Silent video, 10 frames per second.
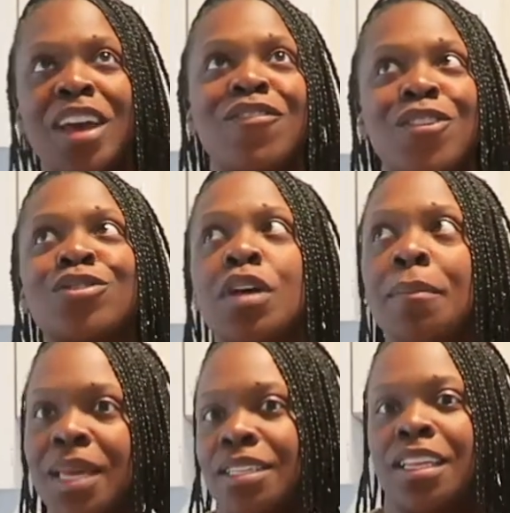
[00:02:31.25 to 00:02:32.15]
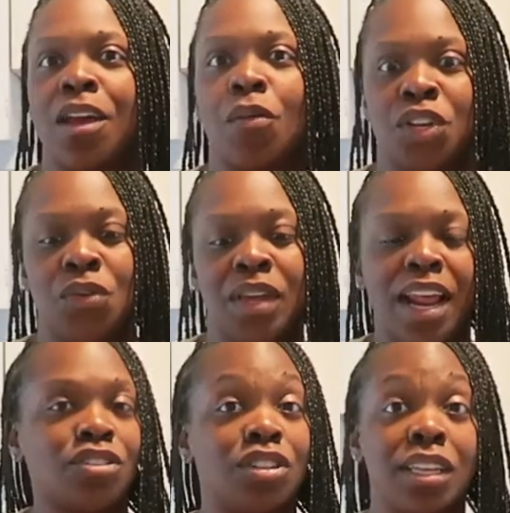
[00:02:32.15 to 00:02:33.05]
It feels amazing when you can
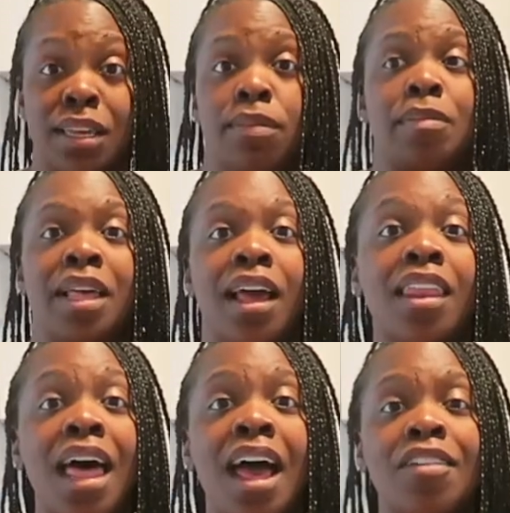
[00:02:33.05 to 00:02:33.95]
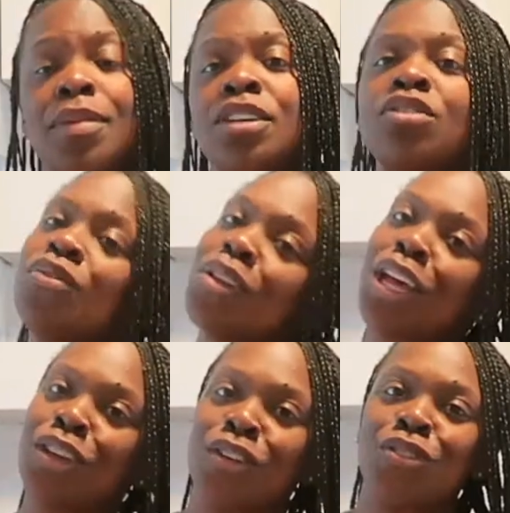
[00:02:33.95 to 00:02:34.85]
actually keep a plant alive, because you feel
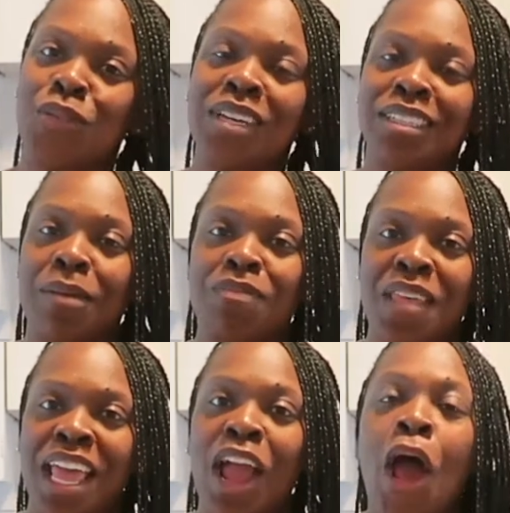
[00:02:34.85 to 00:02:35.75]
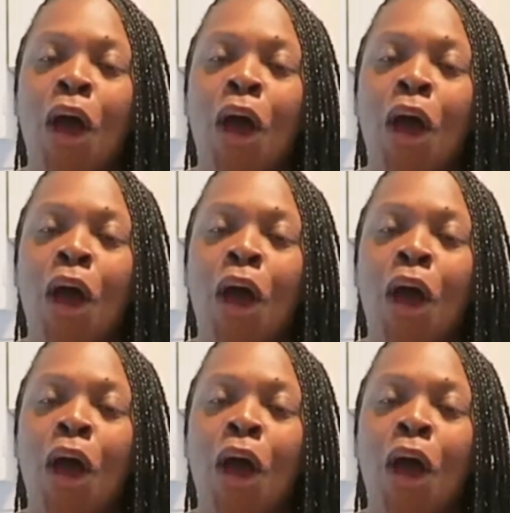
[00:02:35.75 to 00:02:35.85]
like you're doing something